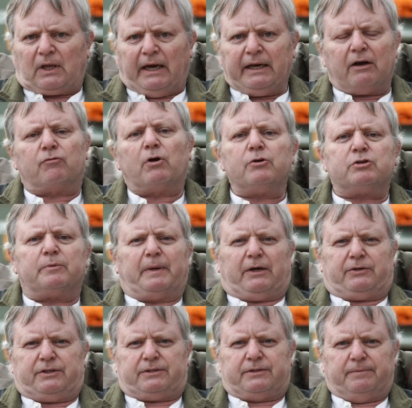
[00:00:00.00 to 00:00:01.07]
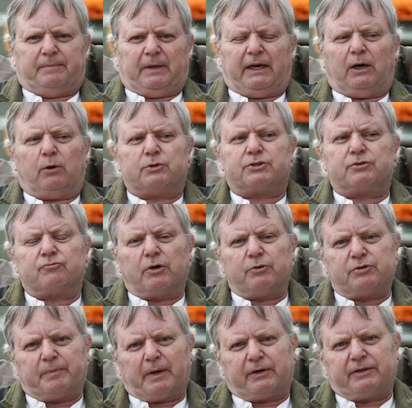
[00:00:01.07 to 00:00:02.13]
And I wrote about it. And I also
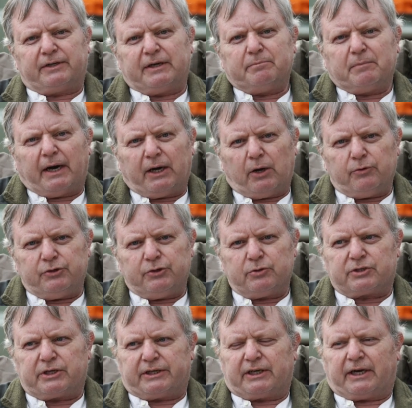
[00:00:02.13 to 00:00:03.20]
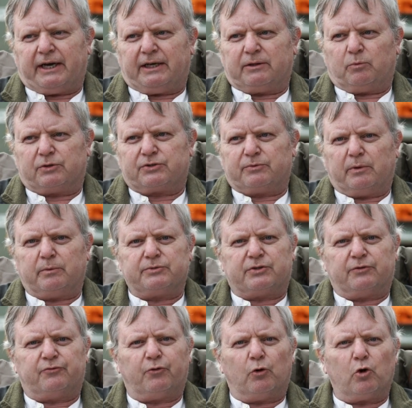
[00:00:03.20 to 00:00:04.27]
wrote about it in my own newsletter. I had what's known as
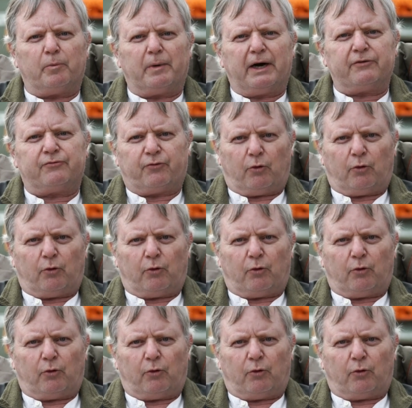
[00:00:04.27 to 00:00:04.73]
the 4x